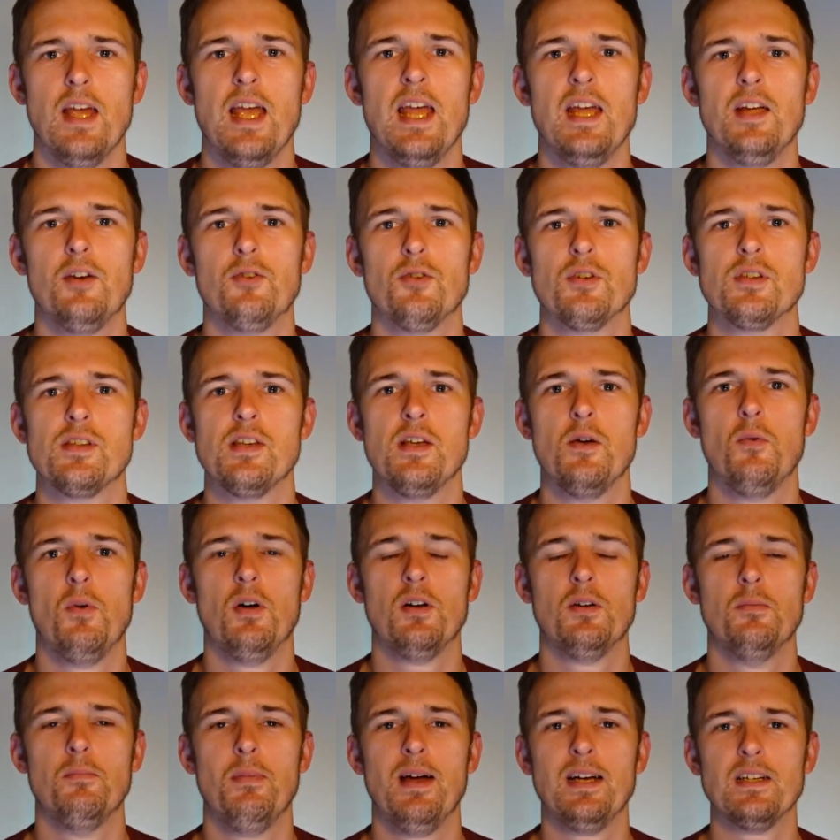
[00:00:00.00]
Hey, Chris here,
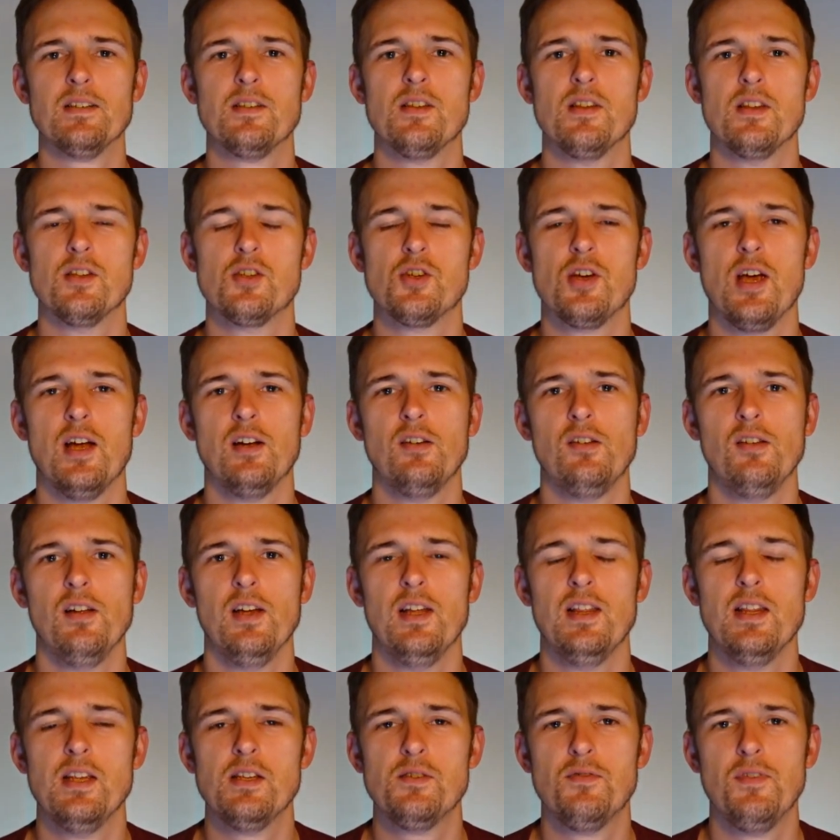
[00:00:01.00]
welcome back to the channel.
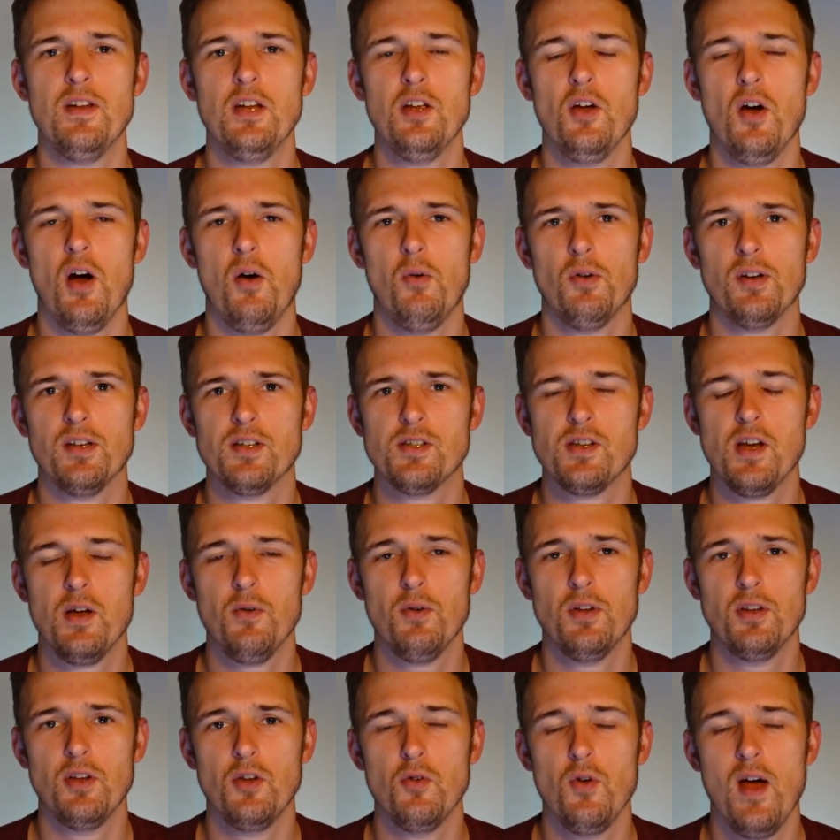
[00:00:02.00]
In this video, I want to share
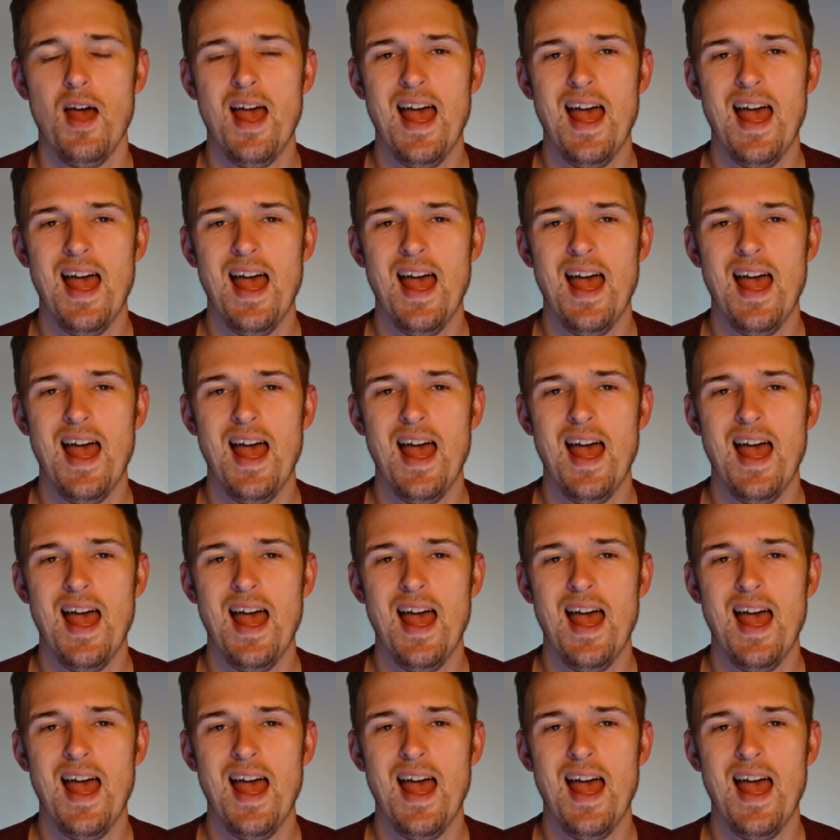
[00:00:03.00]
with you